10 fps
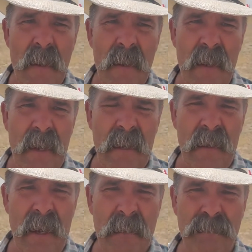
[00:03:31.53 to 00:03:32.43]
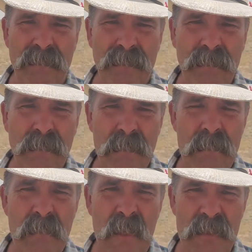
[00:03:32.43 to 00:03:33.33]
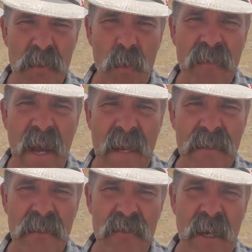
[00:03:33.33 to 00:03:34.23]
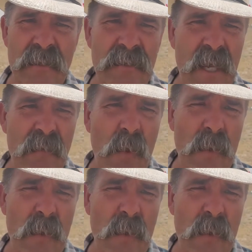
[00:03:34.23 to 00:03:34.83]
And uh, so we've got to try to save what we